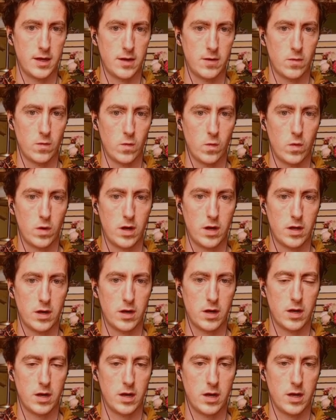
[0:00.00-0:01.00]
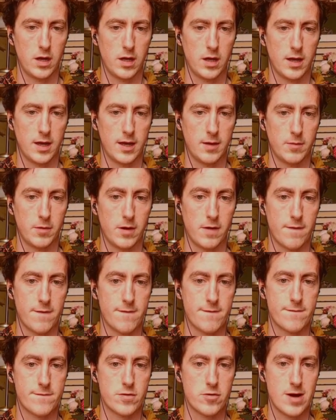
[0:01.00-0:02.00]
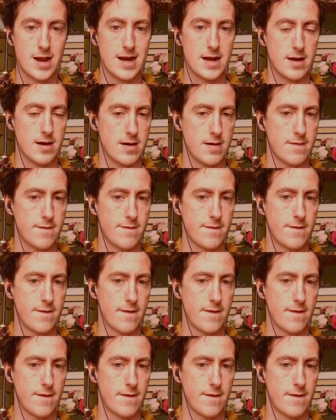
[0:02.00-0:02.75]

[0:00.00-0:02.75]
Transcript: What I am afraid of,